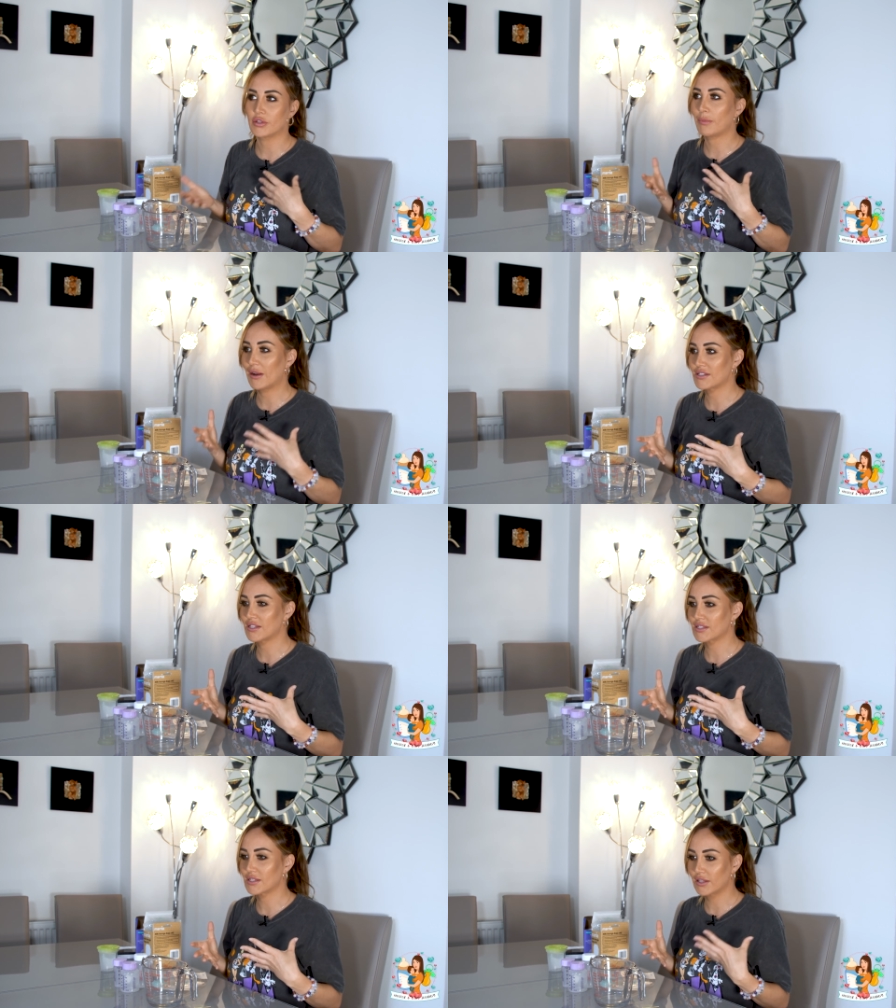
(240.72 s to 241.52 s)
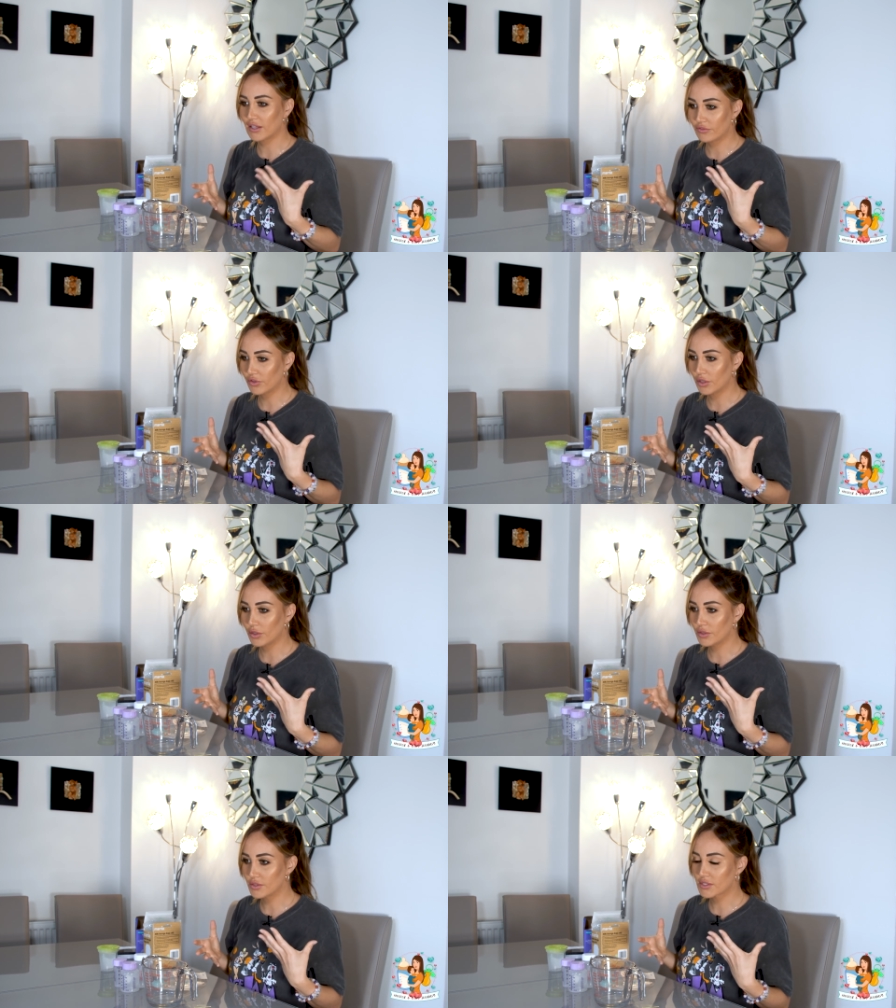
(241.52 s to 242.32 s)
the plastics that they've
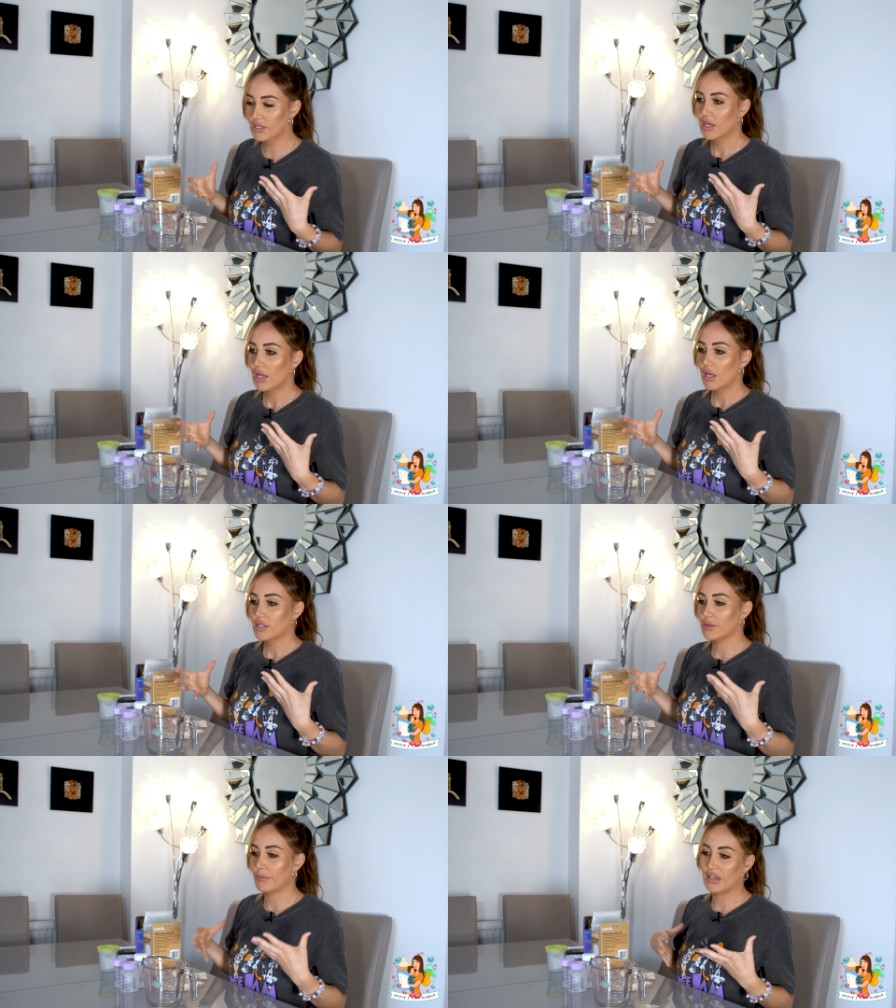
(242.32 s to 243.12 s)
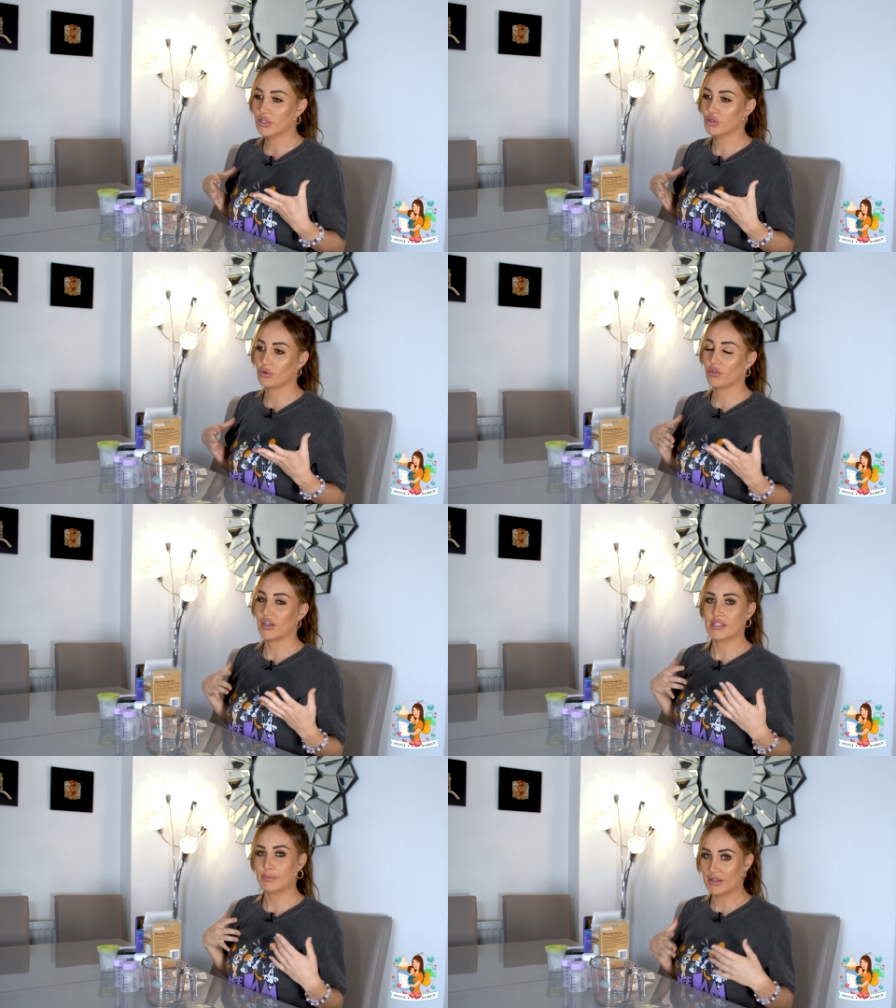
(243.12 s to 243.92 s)
used to make sure that
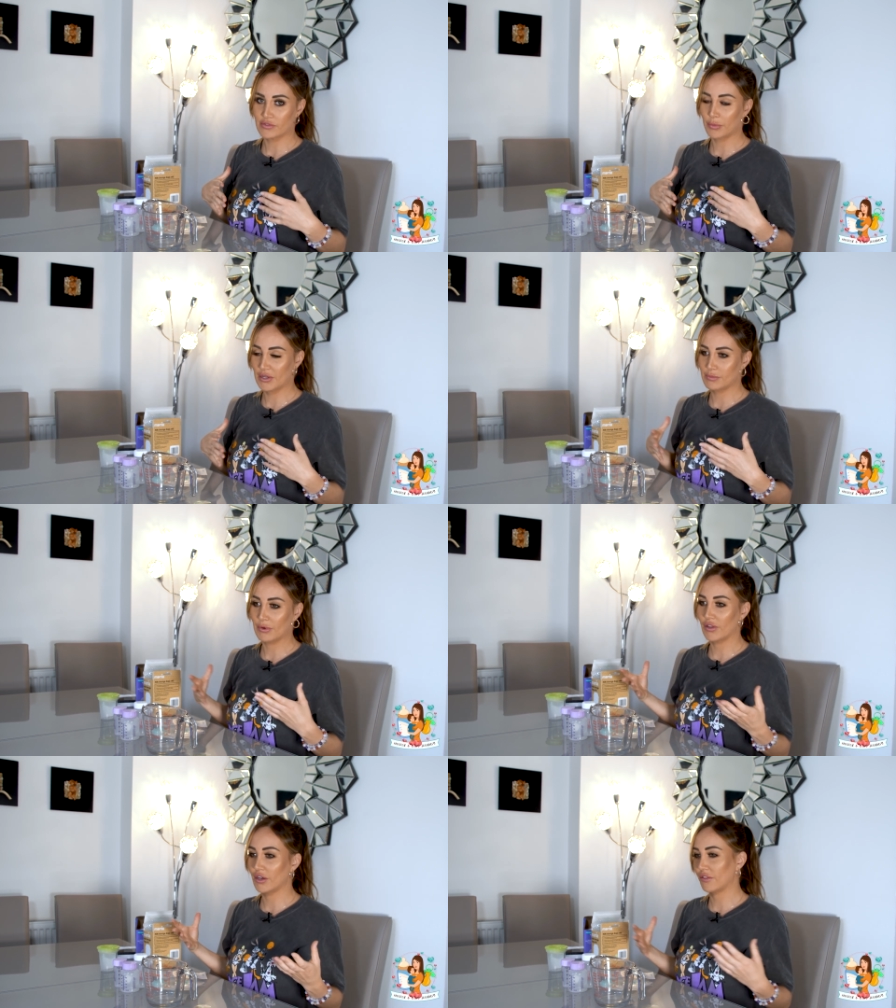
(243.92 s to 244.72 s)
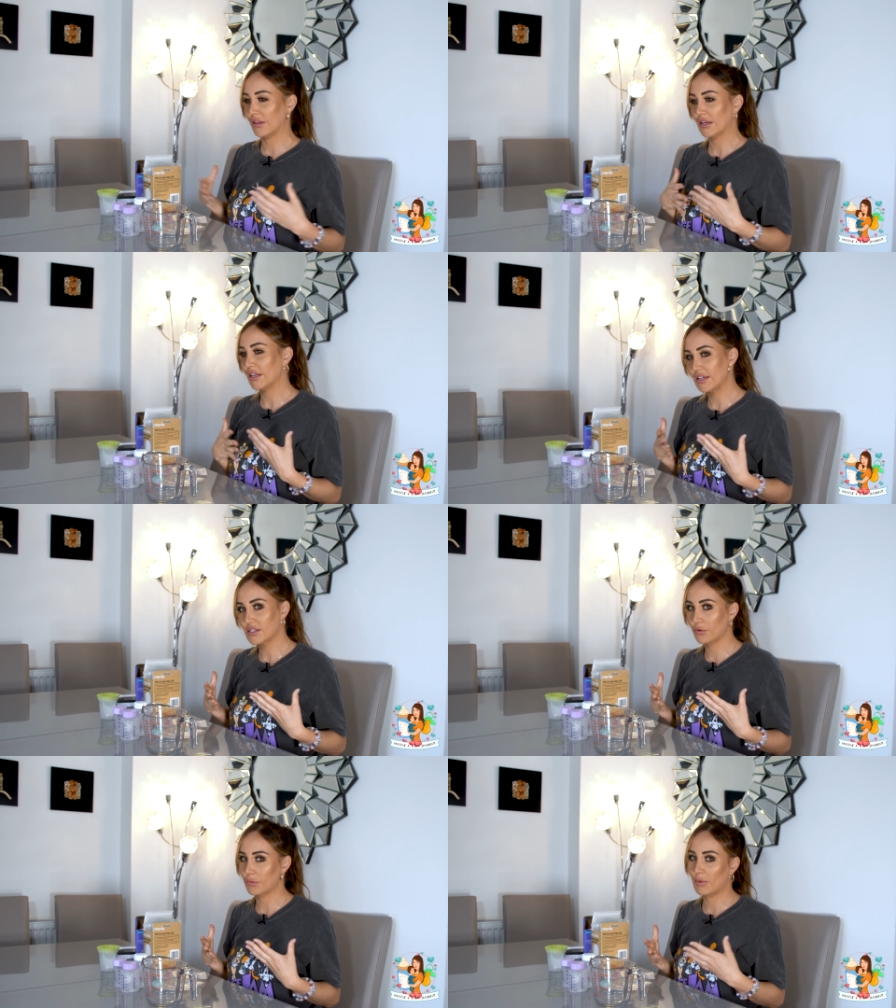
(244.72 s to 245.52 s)
it's best for breast milk, that nothing leaks
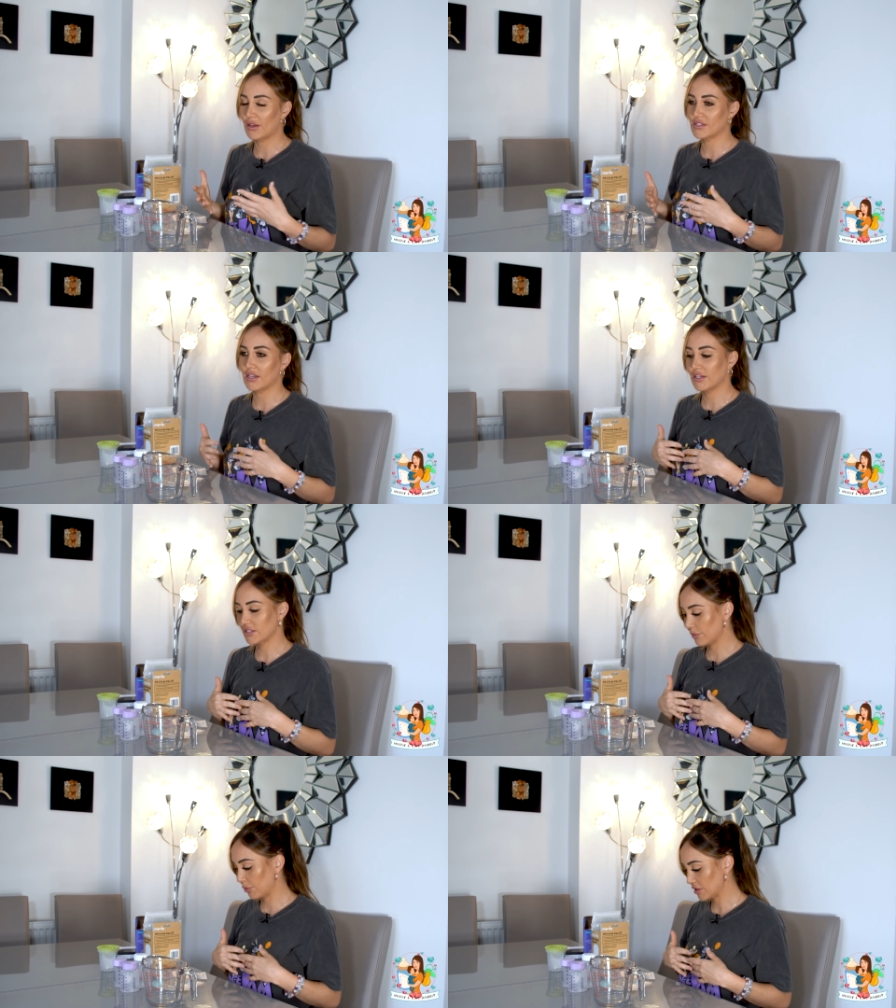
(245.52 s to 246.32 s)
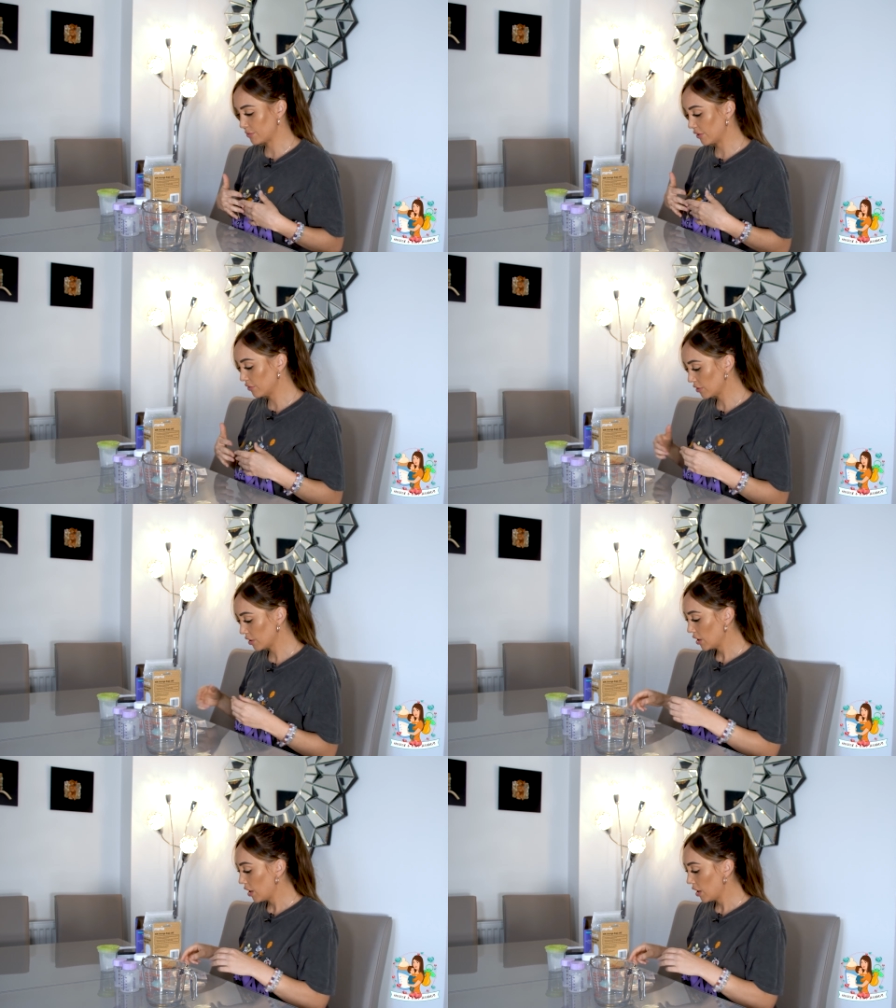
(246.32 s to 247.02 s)
from the plastic into the breast milk.